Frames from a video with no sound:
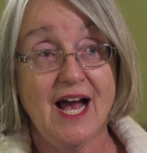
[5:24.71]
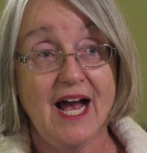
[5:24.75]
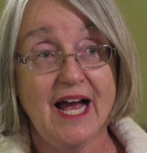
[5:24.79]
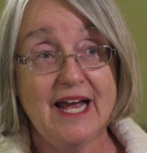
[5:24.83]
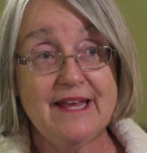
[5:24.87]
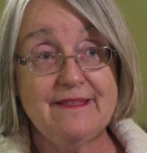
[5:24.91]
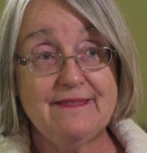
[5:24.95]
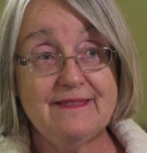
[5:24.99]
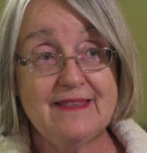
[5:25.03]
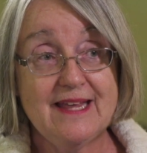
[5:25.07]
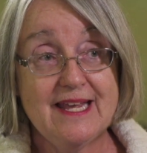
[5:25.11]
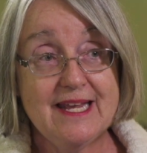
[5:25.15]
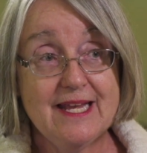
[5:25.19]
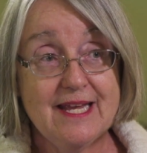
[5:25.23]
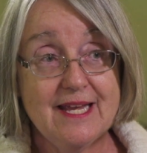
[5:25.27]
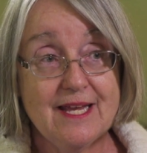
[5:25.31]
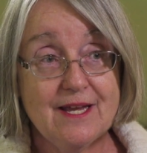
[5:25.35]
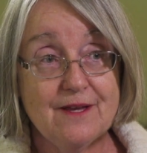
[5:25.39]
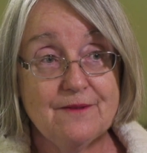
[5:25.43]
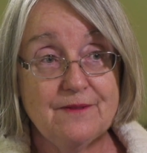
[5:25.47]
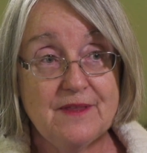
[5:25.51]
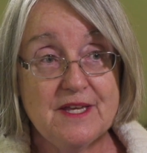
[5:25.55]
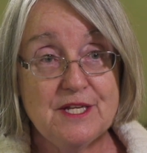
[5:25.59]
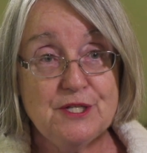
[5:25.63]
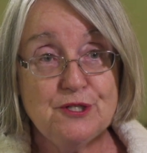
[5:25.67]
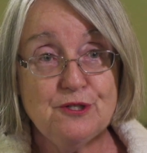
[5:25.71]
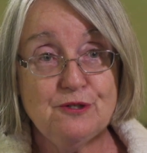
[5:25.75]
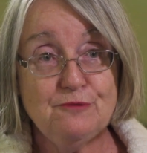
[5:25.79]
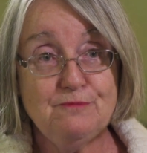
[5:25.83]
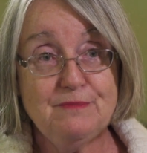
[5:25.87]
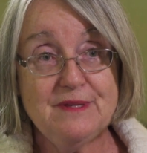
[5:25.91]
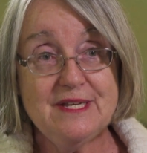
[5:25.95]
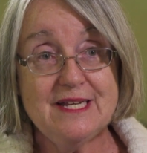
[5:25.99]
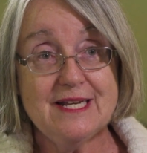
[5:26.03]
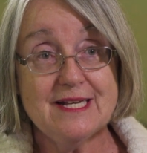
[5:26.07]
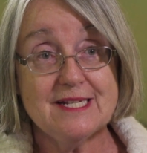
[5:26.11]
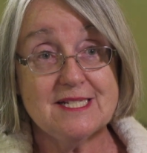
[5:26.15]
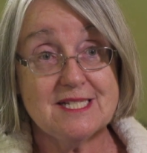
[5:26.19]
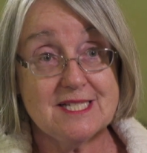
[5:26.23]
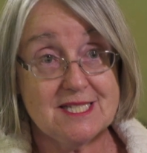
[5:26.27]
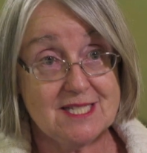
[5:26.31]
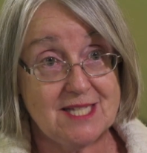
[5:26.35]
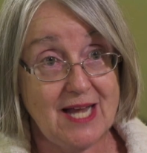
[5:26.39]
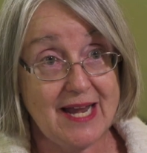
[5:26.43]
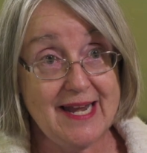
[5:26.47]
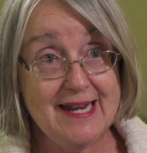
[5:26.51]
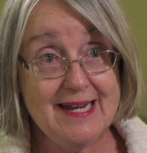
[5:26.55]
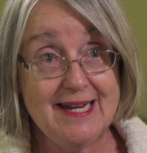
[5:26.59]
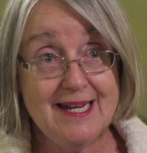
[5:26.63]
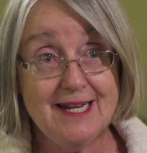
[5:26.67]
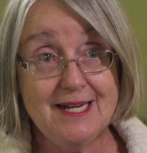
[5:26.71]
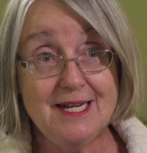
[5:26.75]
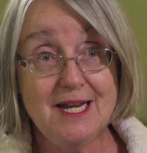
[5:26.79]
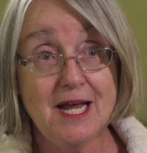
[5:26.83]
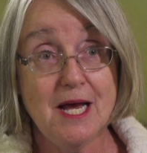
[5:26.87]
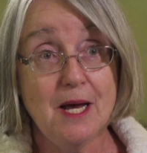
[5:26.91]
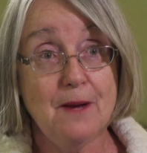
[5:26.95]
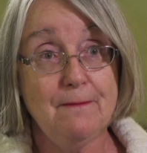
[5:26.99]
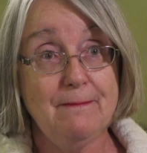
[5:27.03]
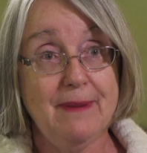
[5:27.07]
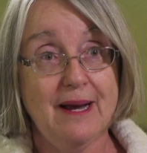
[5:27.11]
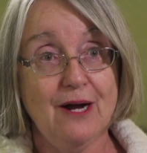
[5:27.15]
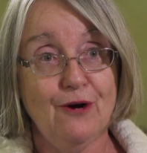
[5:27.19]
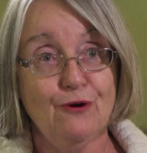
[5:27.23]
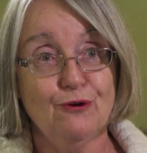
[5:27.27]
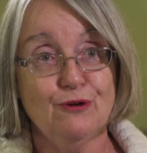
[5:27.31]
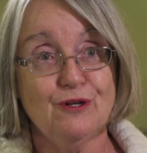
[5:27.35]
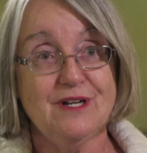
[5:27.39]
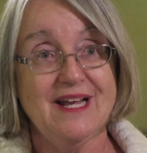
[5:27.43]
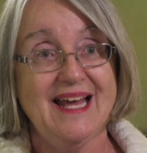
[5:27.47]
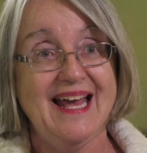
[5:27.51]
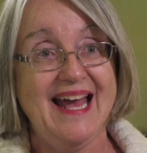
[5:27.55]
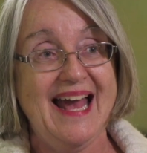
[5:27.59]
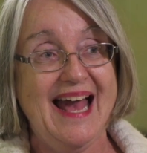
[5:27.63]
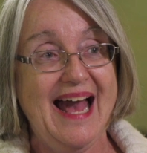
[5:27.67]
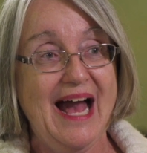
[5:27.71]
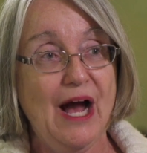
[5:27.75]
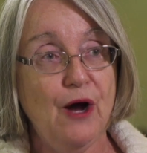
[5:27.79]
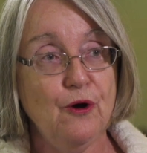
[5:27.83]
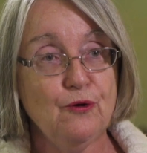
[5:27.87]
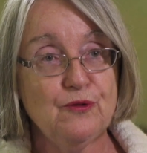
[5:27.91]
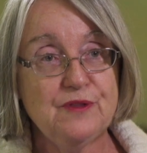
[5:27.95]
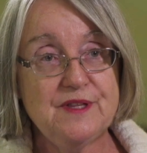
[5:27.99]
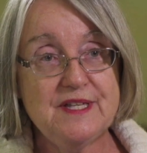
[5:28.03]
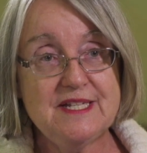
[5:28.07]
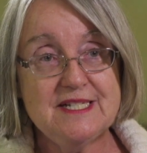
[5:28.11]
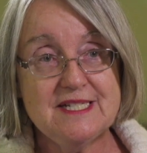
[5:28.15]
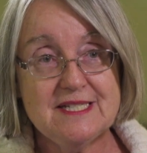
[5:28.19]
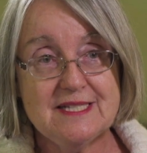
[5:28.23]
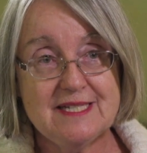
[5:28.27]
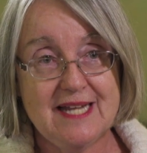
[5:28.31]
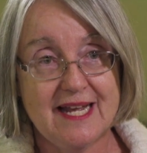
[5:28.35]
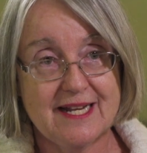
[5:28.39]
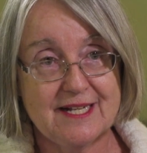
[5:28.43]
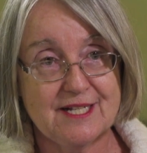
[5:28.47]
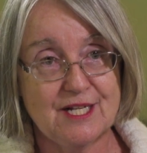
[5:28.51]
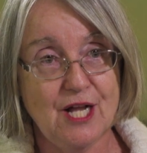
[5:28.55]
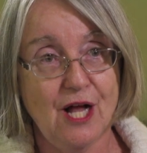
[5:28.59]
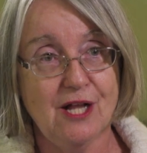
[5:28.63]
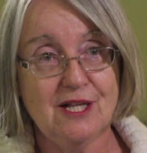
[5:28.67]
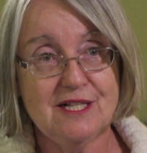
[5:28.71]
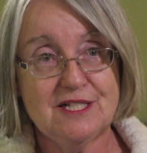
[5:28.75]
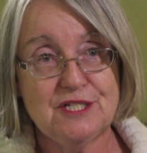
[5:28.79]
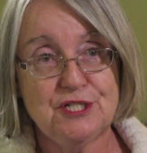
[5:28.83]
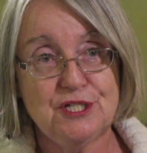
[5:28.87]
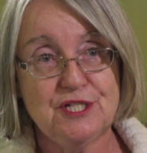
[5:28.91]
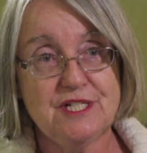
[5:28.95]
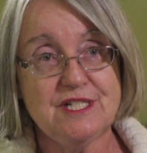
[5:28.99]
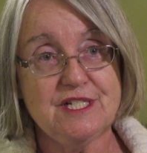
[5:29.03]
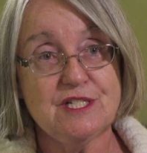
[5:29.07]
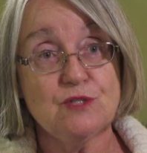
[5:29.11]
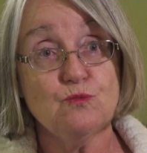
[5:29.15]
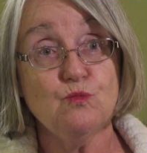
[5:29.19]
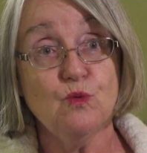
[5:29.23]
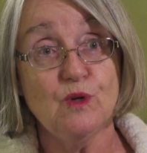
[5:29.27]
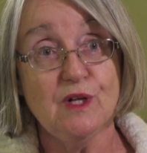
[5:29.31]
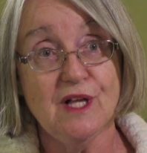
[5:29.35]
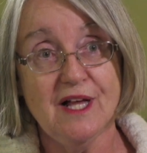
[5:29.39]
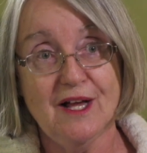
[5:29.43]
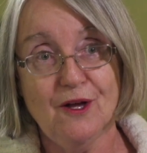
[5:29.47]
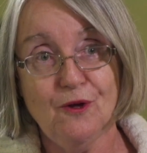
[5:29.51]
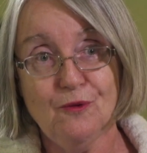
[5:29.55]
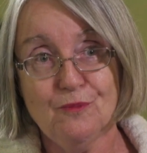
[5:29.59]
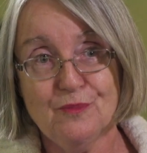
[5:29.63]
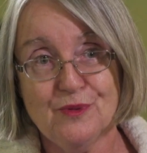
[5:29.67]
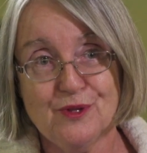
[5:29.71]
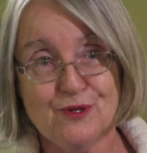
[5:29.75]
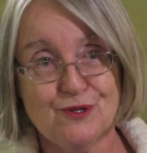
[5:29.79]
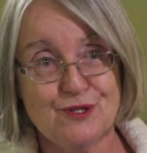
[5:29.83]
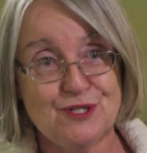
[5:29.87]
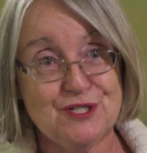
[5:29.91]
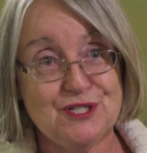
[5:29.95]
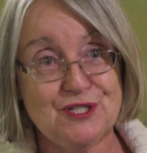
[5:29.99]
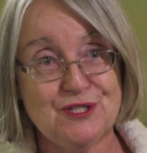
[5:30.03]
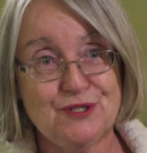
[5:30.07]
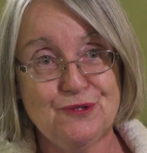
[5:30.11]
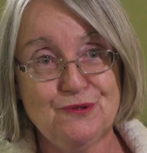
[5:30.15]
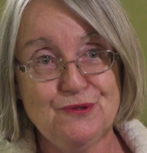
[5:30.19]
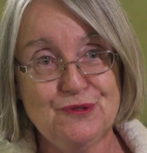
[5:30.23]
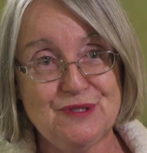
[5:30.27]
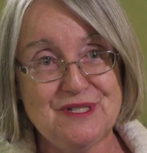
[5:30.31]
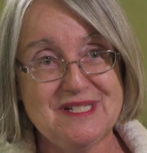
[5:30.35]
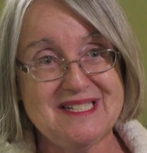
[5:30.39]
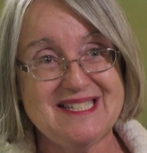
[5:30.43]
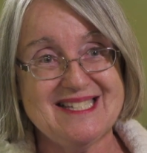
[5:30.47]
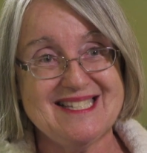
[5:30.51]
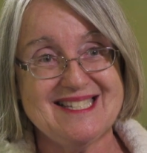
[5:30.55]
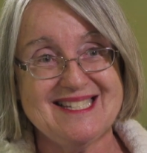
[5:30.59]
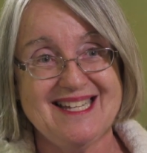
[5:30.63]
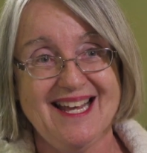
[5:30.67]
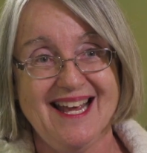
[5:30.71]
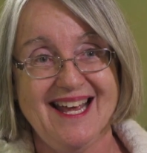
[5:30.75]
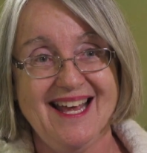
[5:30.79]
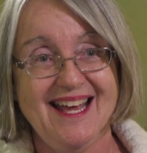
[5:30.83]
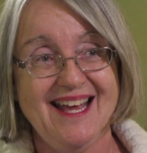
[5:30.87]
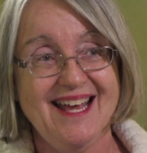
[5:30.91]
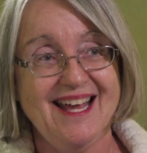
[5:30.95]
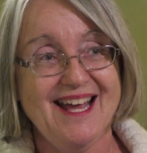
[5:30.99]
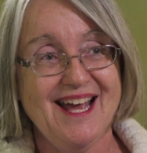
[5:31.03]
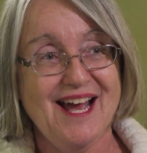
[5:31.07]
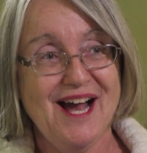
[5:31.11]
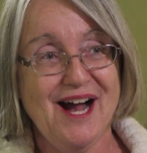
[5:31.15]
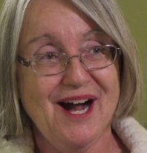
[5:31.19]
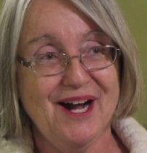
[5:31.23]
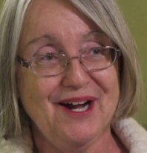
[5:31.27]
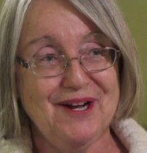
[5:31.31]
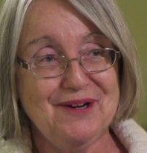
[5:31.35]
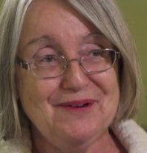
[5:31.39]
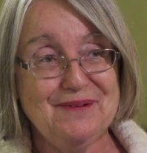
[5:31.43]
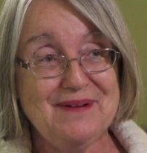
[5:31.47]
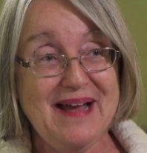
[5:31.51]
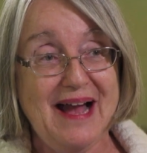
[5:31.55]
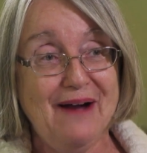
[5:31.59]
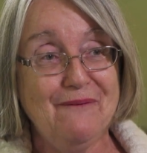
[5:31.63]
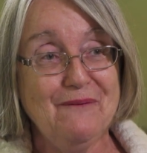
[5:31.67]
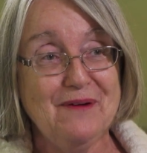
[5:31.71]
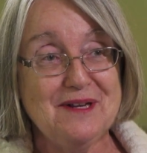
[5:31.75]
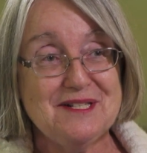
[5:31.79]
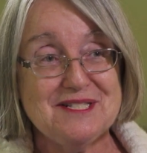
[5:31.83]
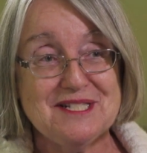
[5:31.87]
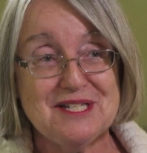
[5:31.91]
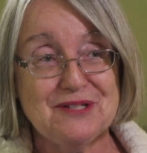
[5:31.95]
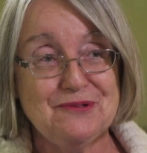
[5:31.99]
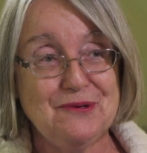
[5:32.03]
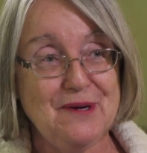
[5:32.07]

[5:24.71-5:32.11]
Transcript: I think they should be excited about how these technologies will help their students, uh, how it's